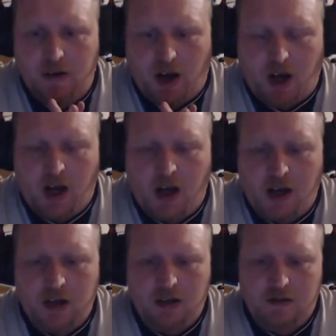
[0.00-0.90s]

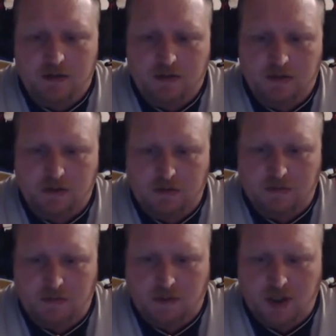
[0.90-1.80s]
Are
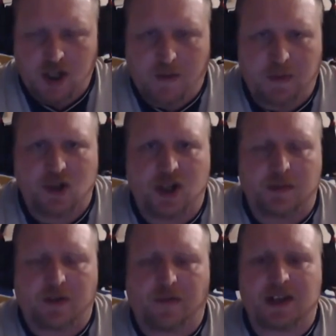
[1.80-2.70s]
the Championship
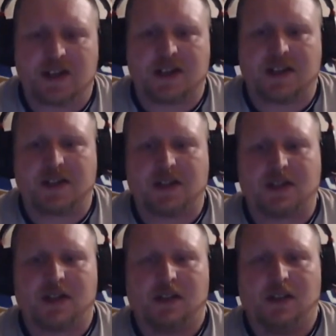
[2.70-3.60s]

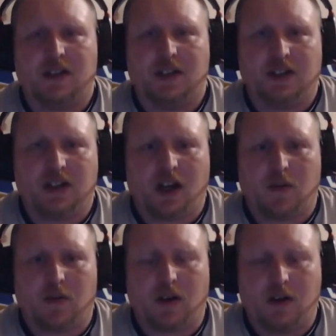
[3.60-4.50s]
defences, you know,